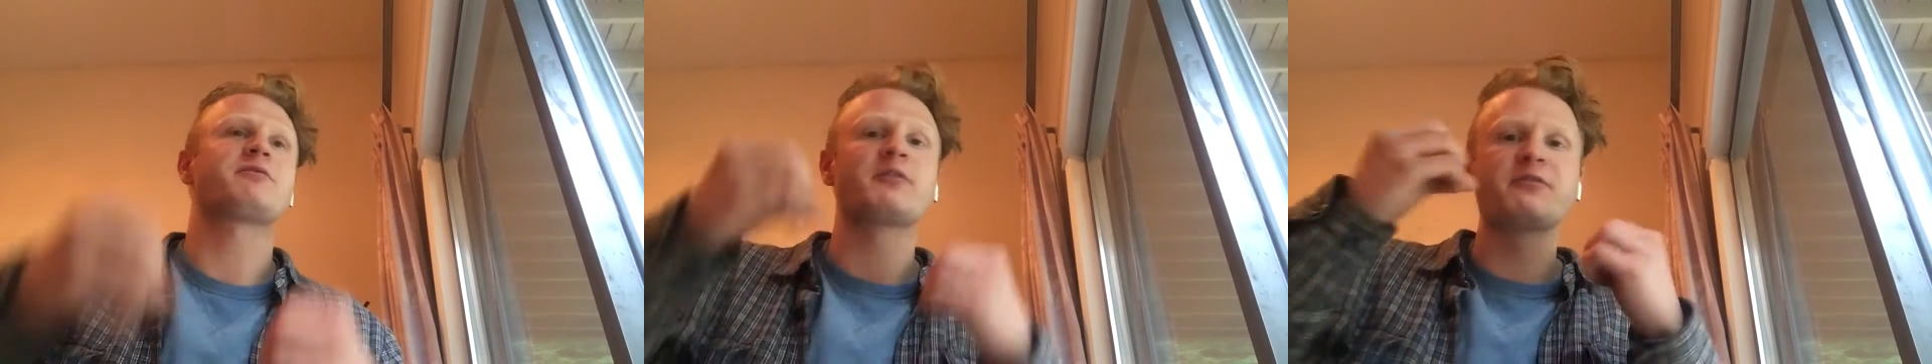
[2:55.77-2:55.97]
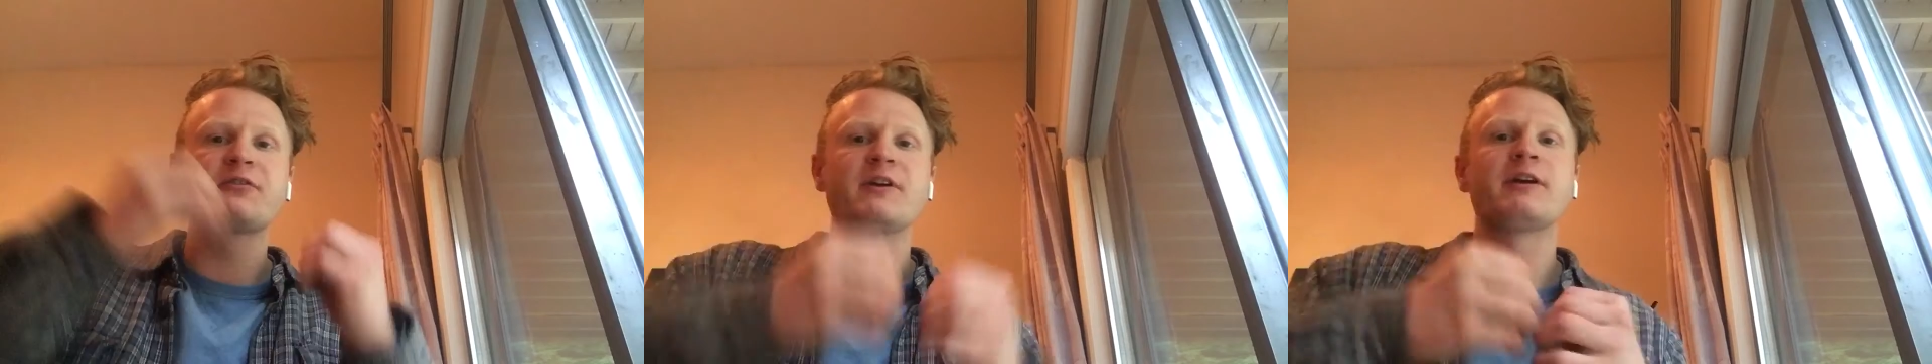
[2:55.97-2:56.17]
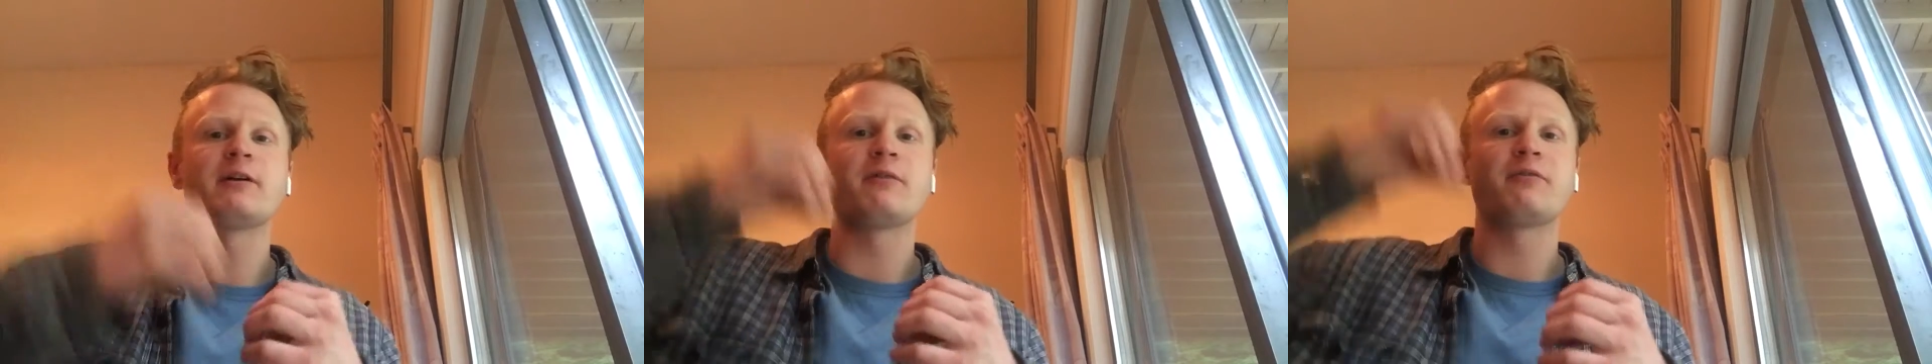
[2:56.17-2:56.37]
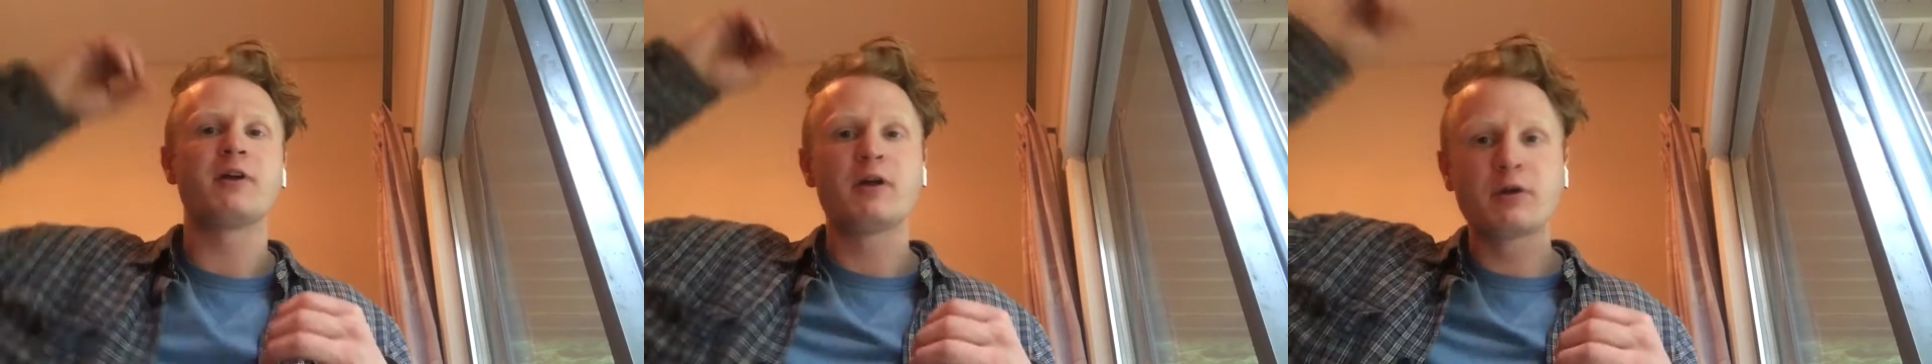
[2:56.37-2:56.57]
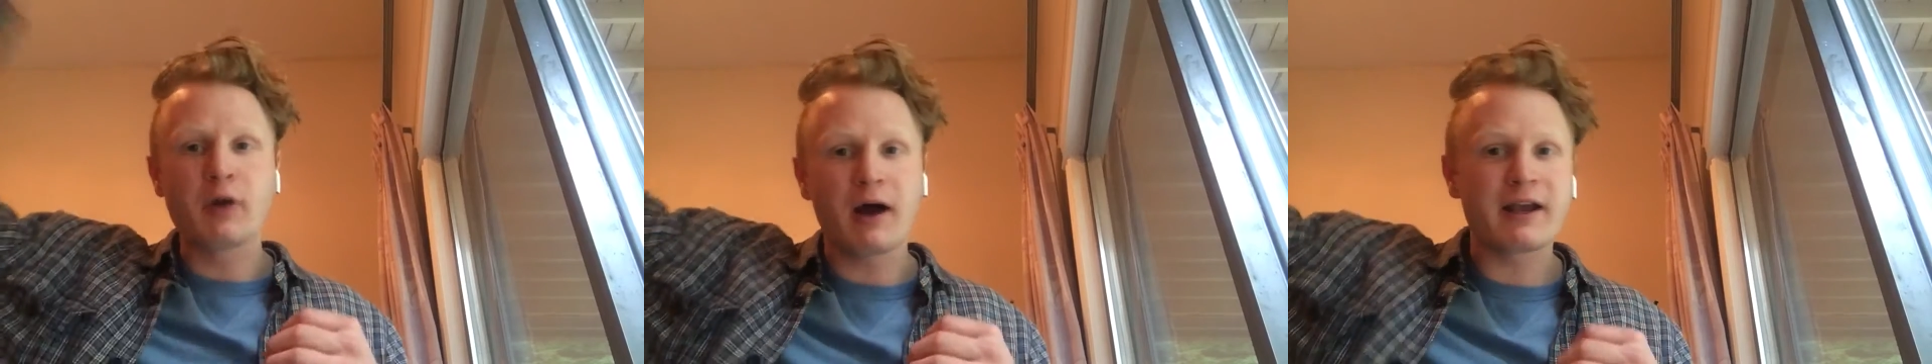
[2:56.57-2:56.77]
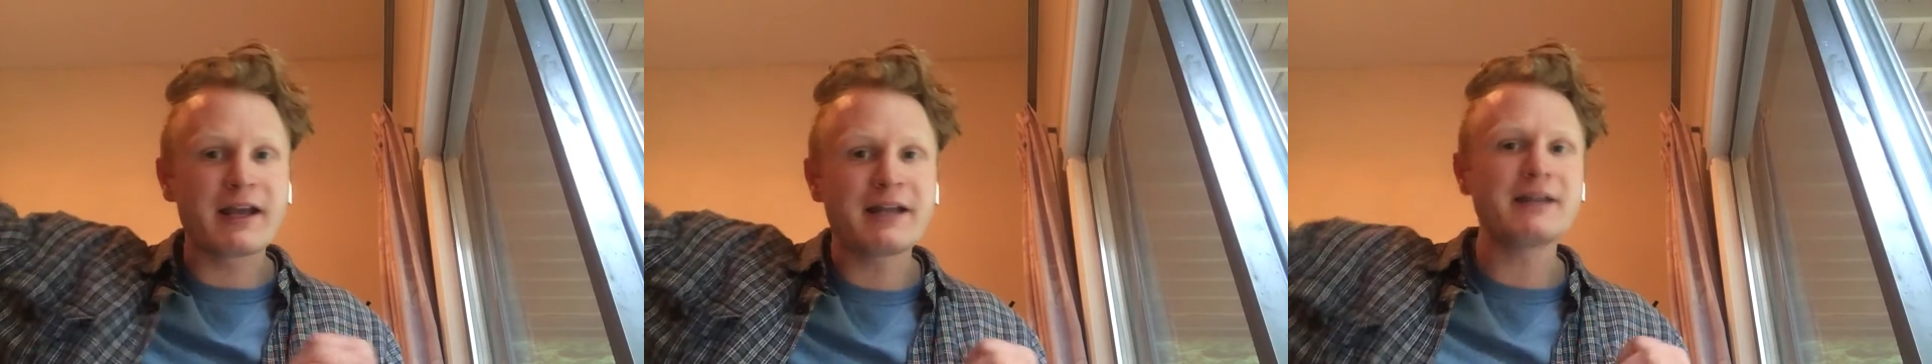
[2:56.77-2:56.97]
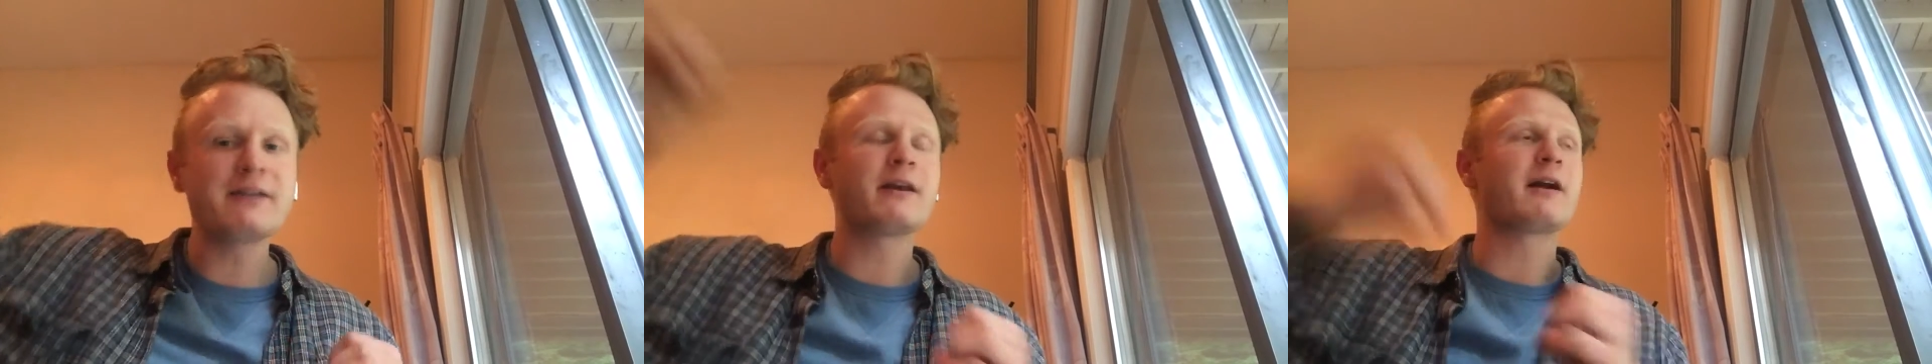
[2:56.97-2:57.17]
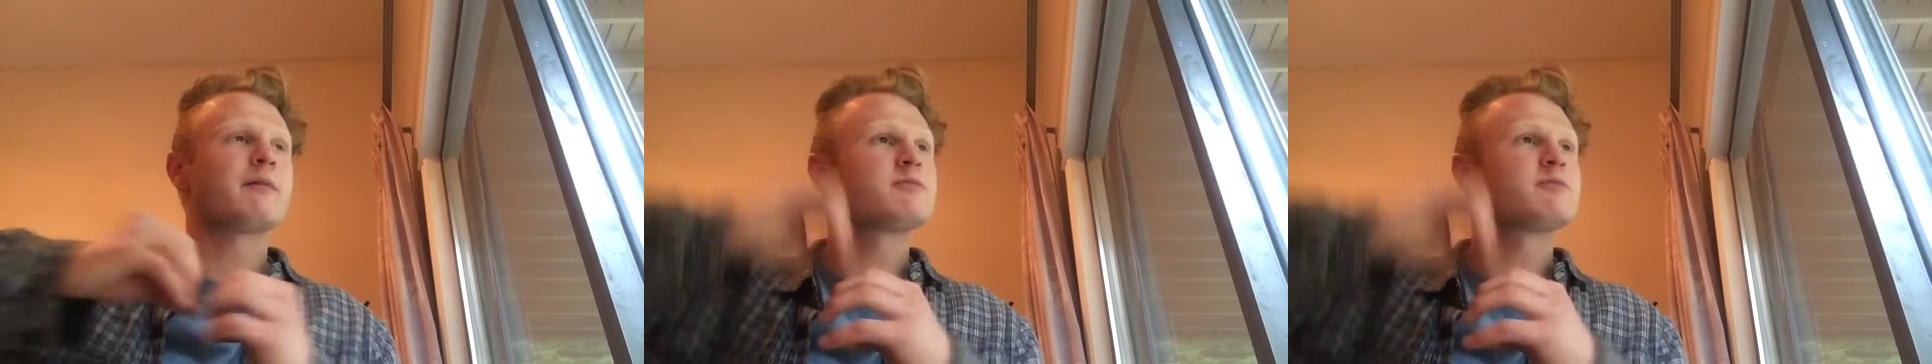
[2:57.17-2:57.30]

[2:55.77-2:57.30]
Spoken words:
for fear of not getting there.